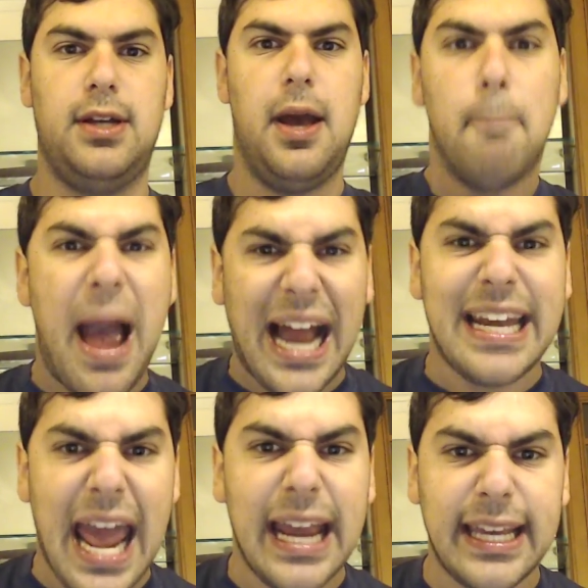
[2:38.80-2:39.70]
Matt
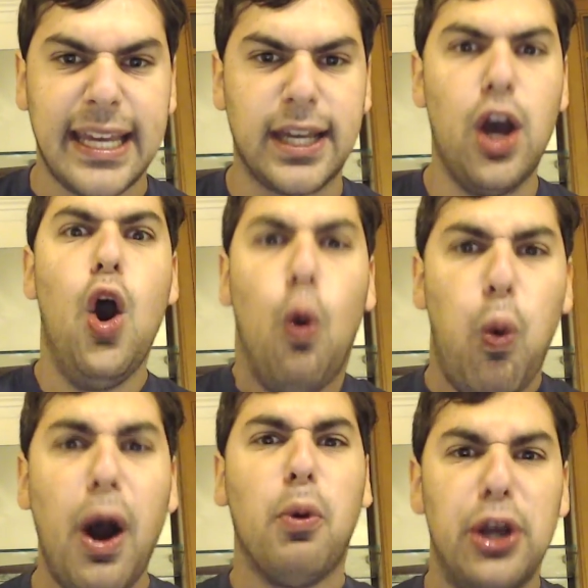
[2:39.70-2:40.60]
Nagy,
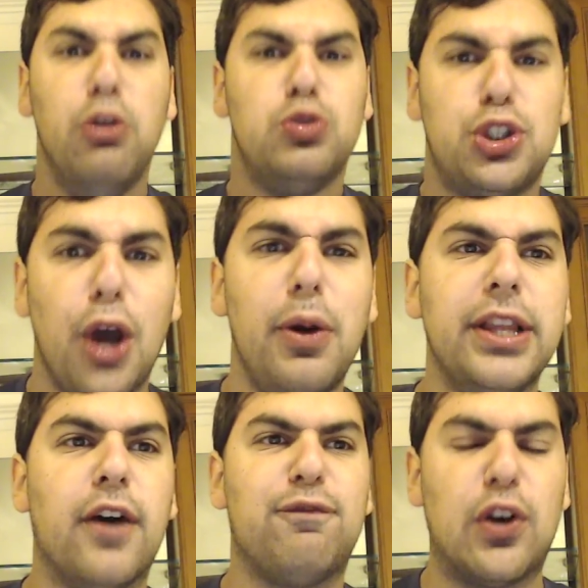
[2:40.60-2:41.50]
what were you
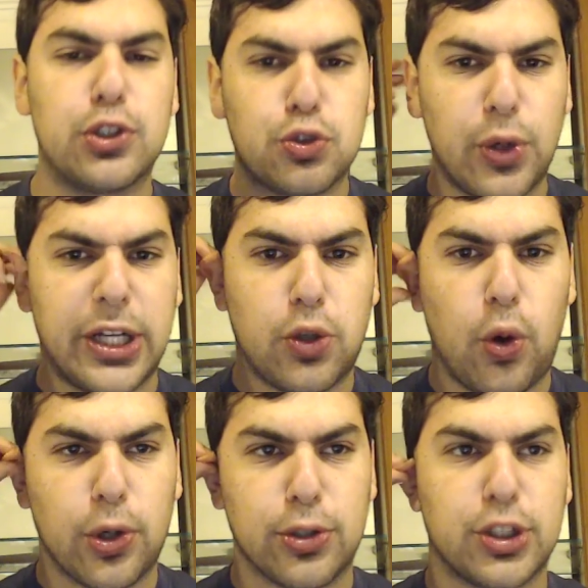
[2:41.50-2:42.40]
doing the first 3
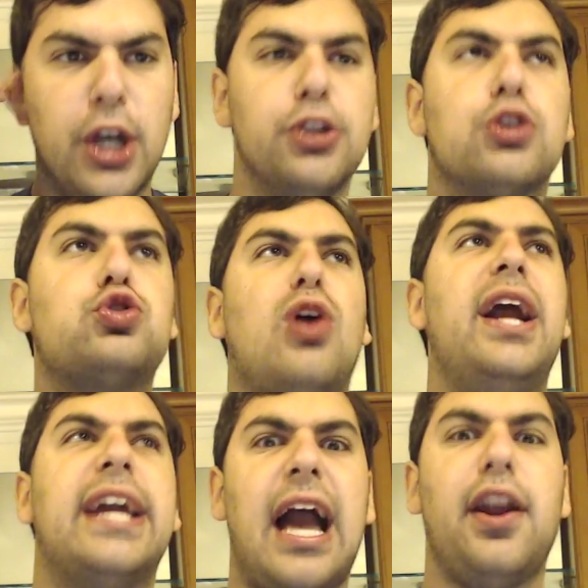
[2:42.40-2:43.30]
quarters? They're
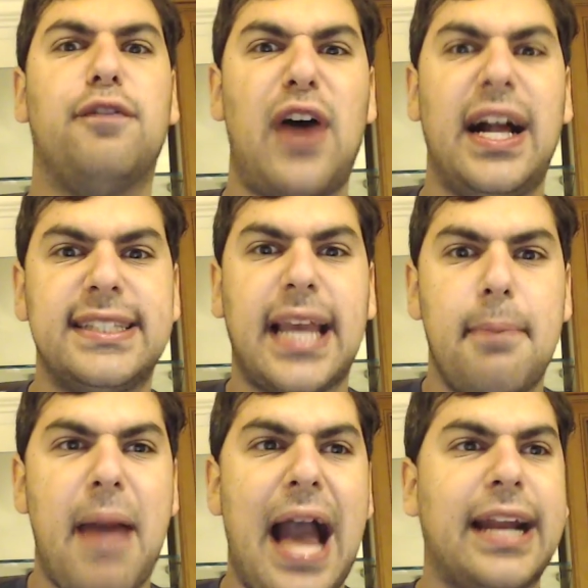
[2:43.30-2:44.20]
trotting out
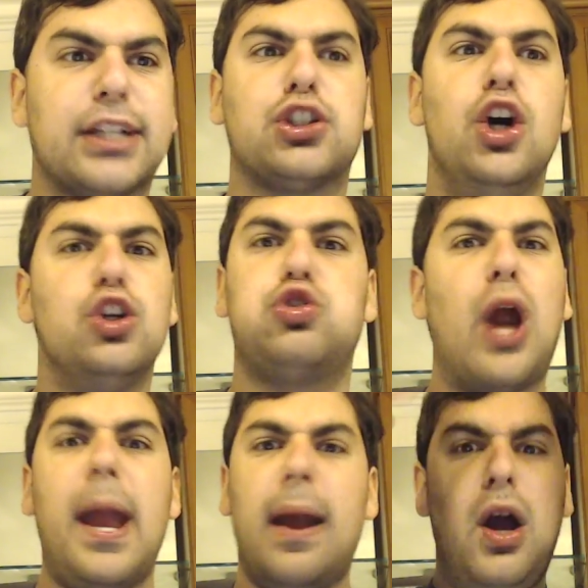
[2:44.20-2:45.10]
Avonte Maddox,
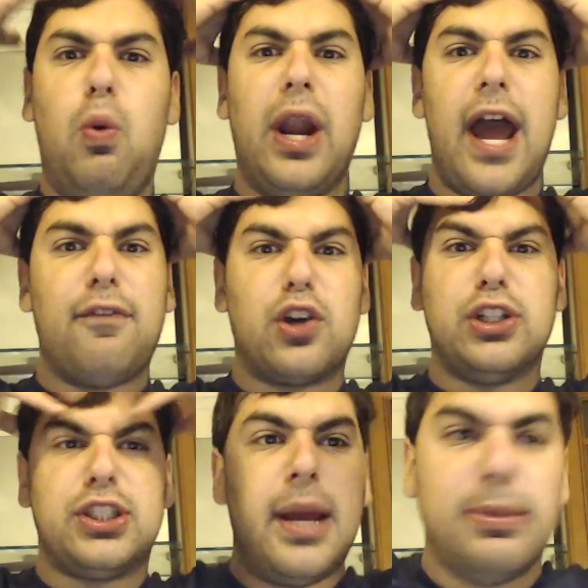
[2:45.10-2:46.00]
Trey, whatever
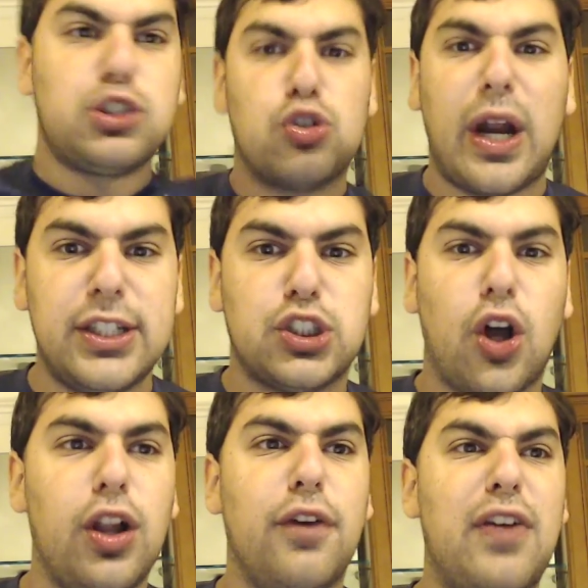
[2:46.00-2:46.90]
his name is, Trey
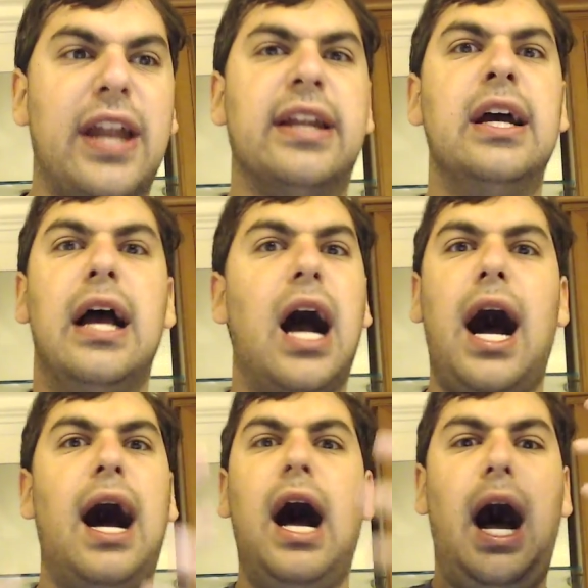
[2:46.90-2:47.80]
Sullivan,
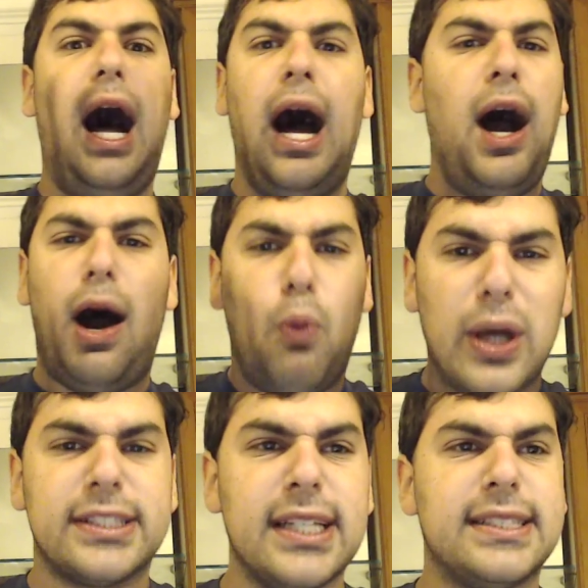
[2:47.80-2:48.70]

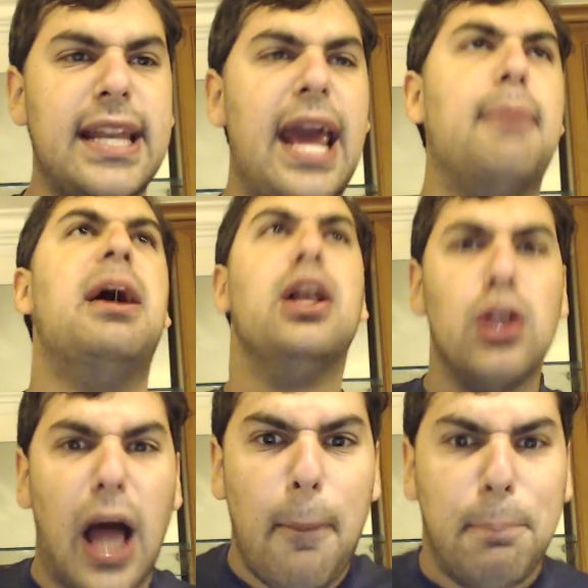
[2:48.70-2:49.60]
what's his name?
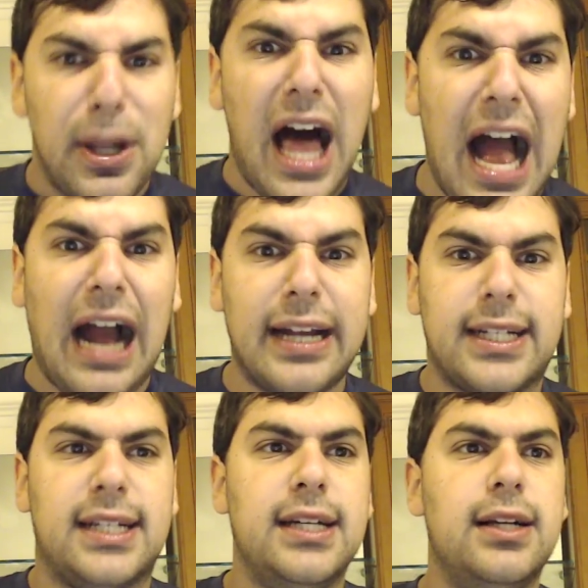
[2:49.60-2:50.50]

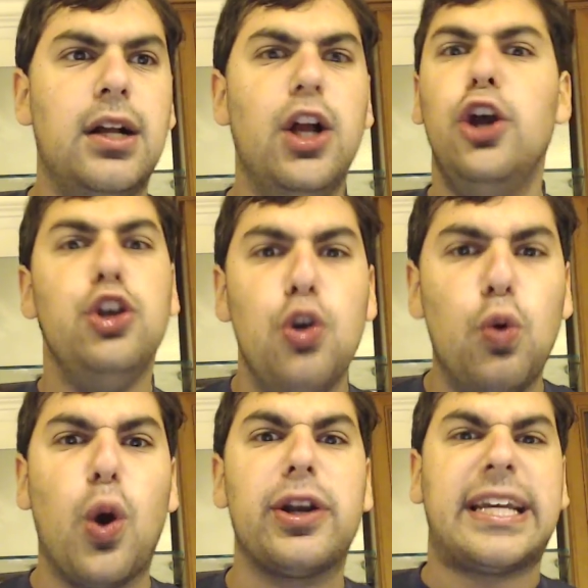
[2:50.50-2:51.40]
LeBlanc.
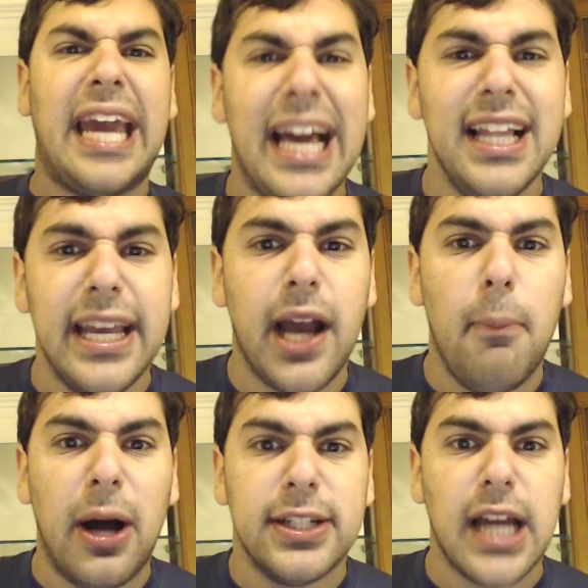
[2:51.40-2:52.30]
You were killing
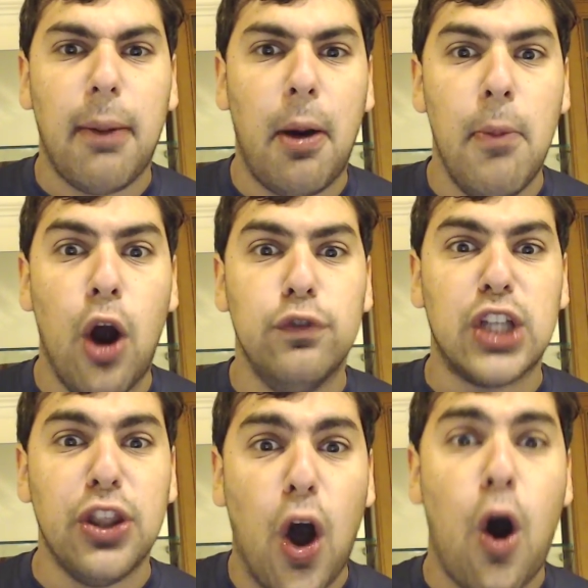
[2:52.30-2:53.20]
him on double moves
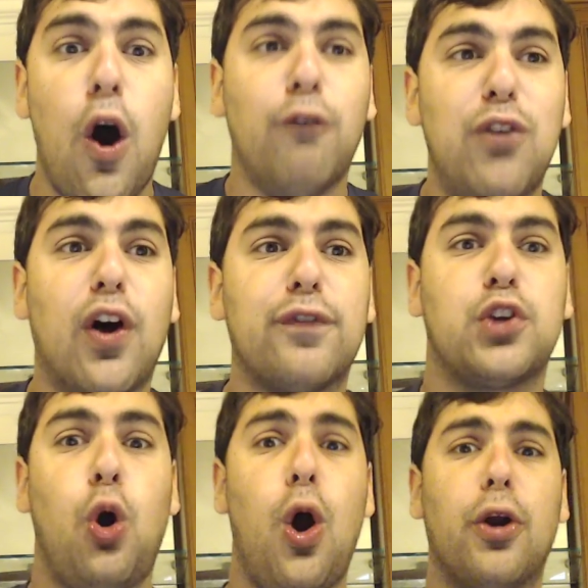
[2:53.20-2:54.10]
in the whole 4th
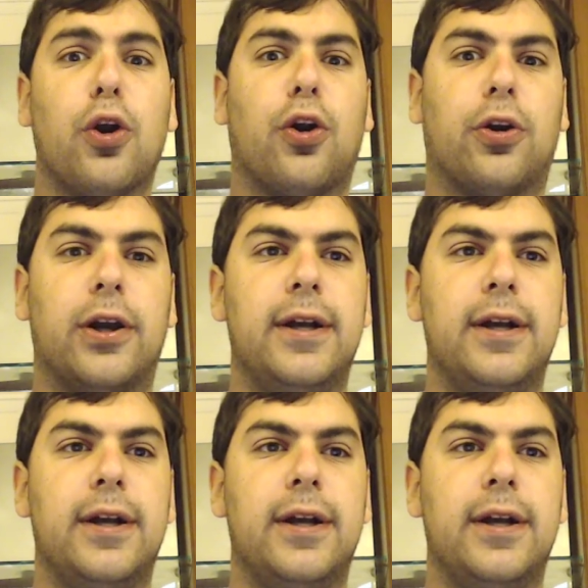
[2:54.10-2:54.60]
quarter.